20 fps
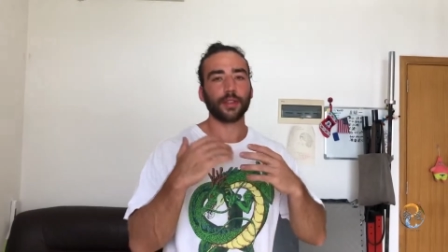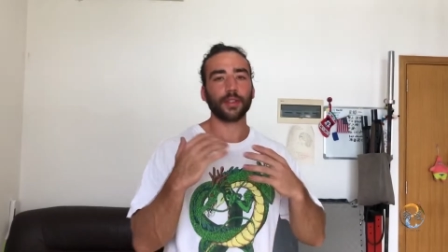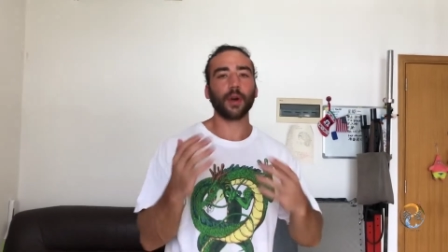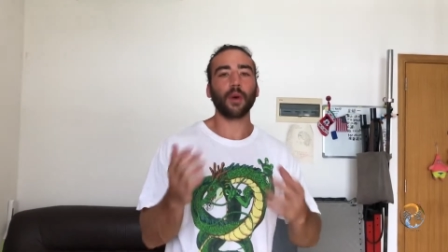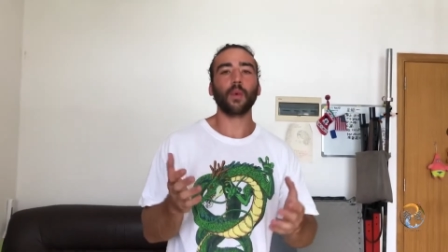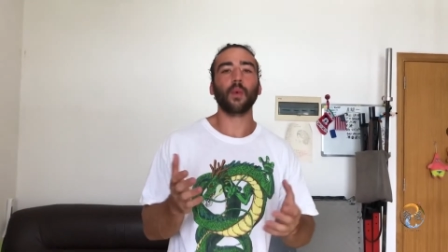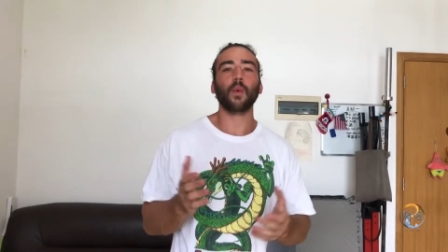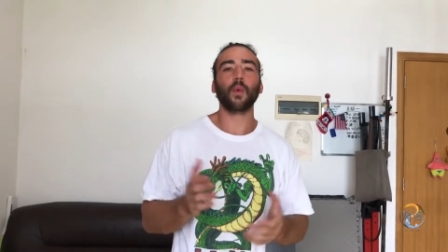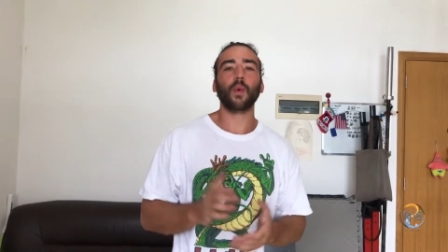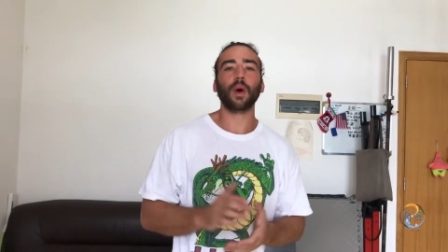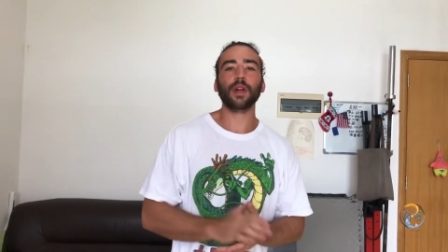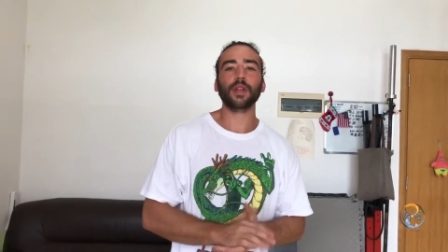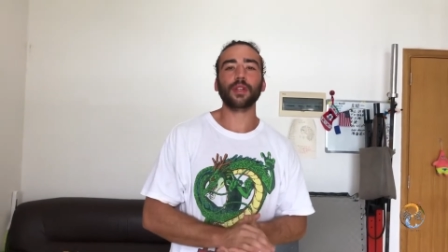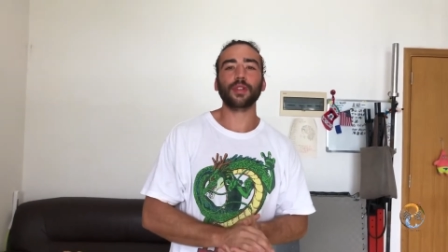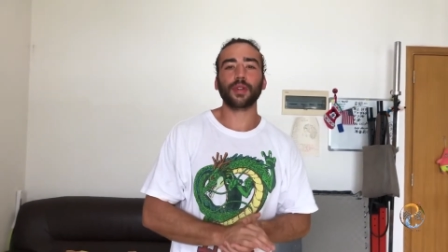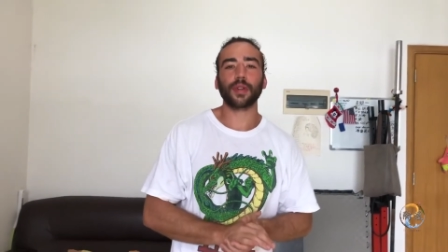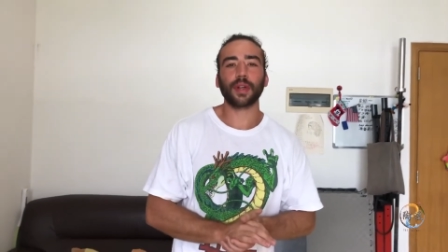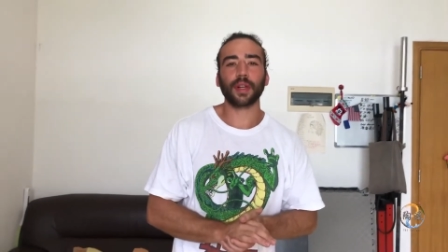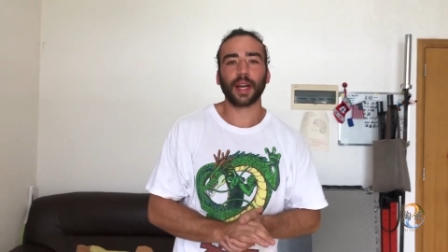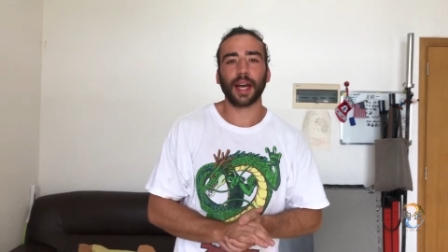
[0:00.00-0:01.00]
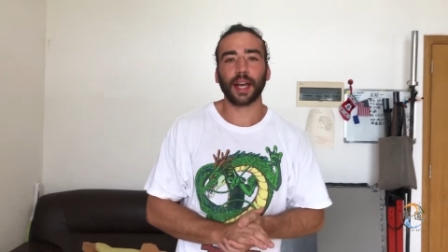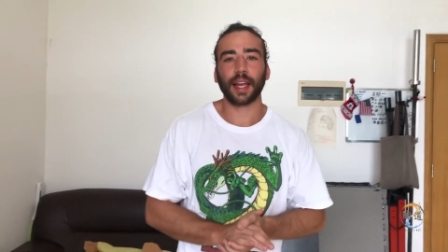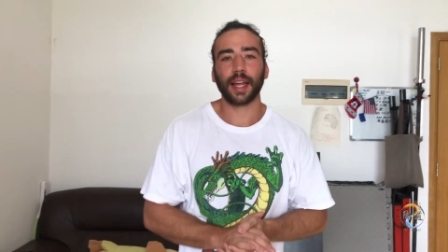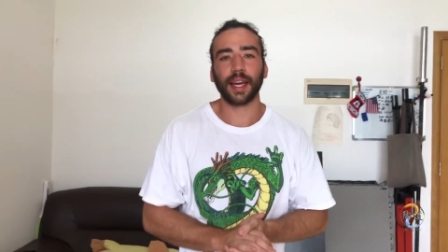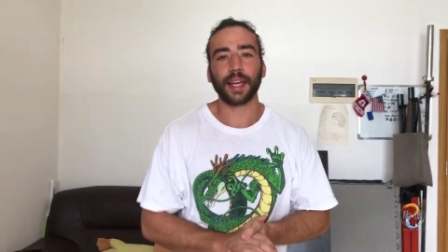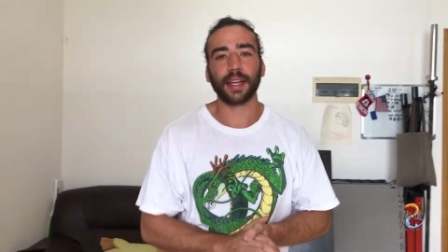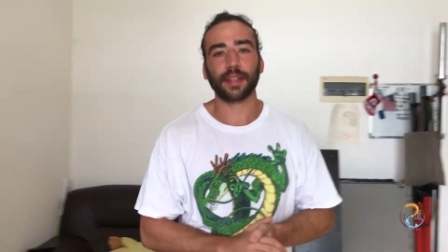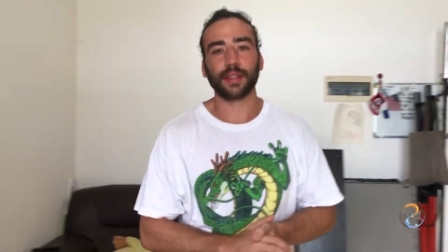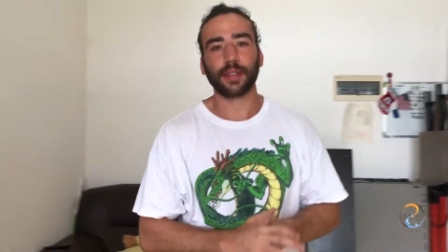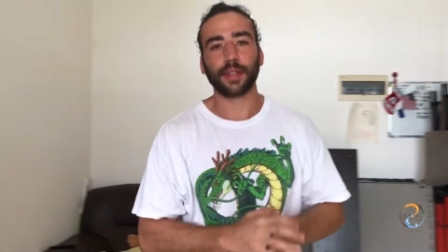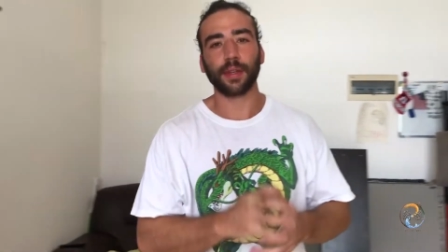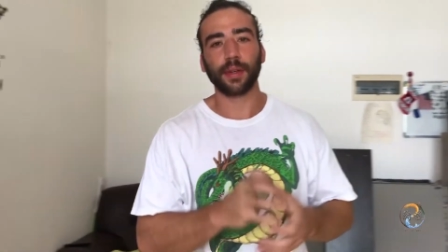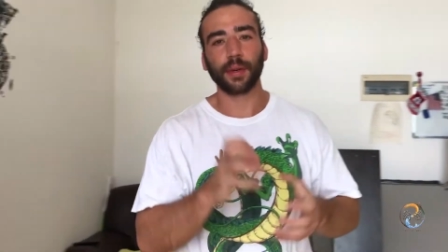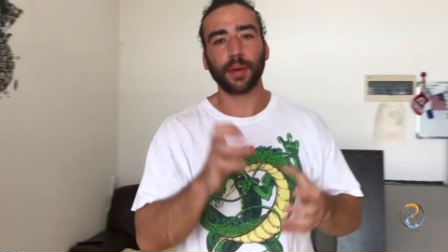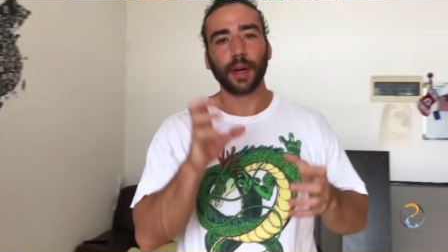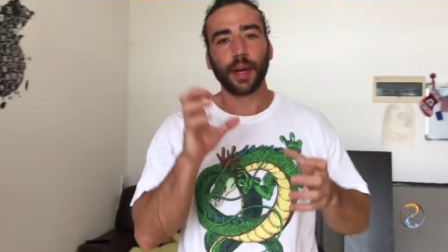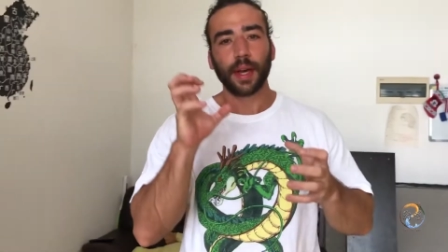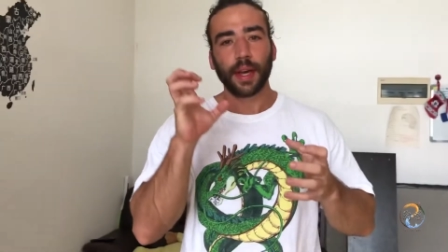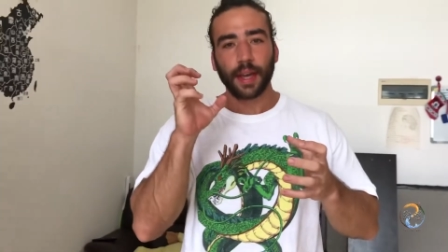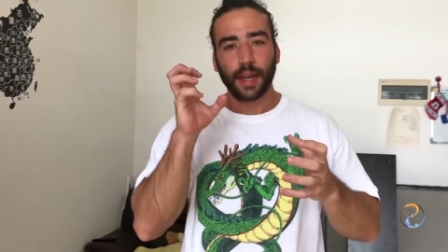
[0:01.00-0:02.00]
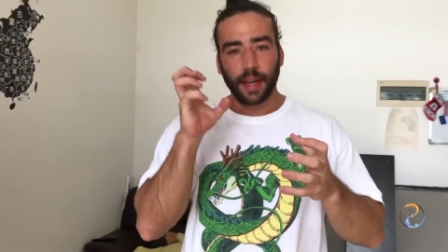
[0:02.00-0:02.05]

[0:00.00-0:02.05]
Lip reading: So one drill I like to